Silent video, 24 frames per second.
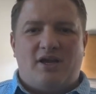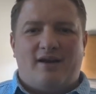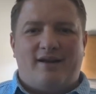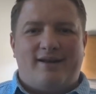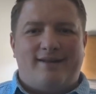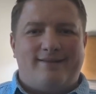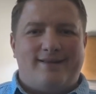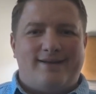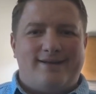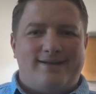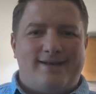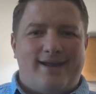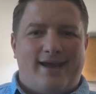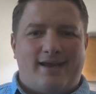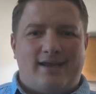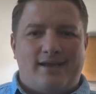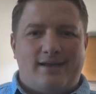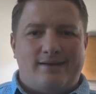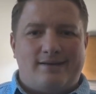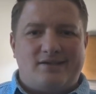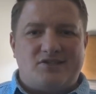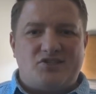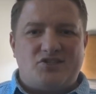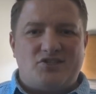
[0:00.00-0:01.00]
cutting the
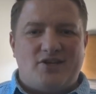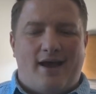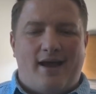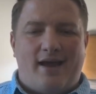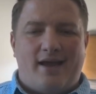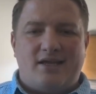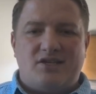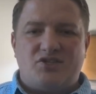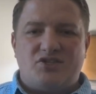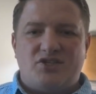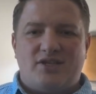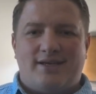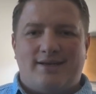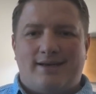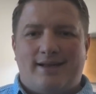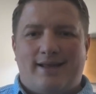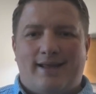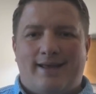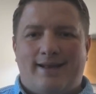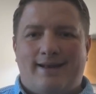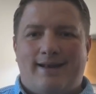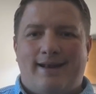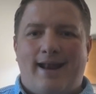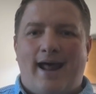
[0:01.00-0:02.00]
decking to size, and,
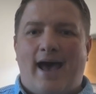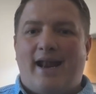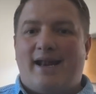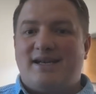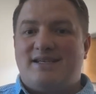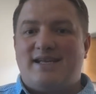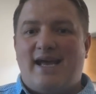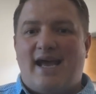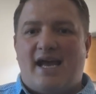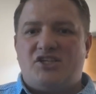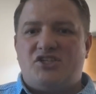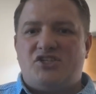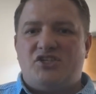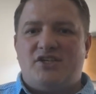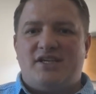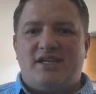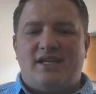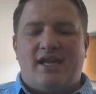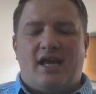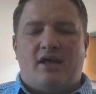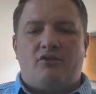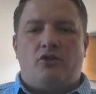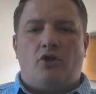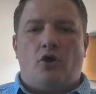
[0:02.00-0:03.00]
and not attaching
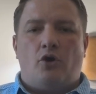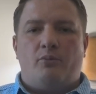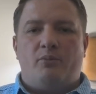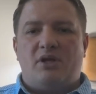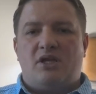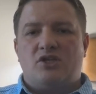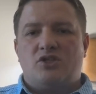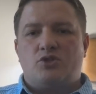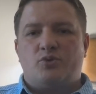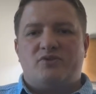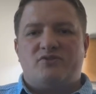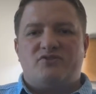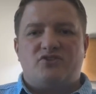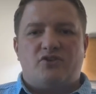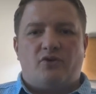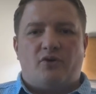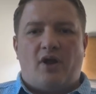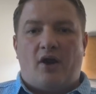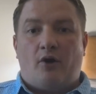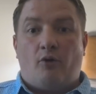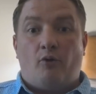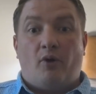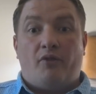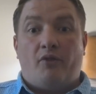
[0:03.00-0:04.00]
it yet, though, because we've still
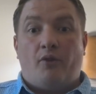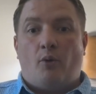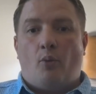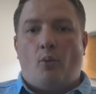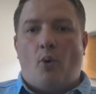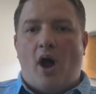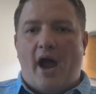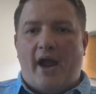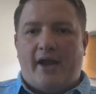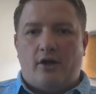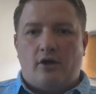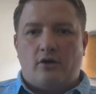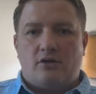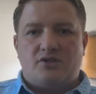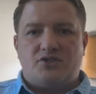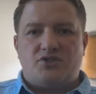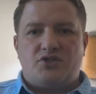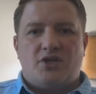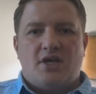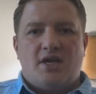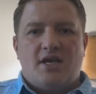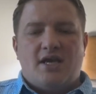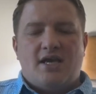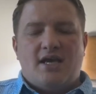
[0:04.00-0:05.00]
got to run the
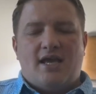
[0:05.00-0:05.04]
wires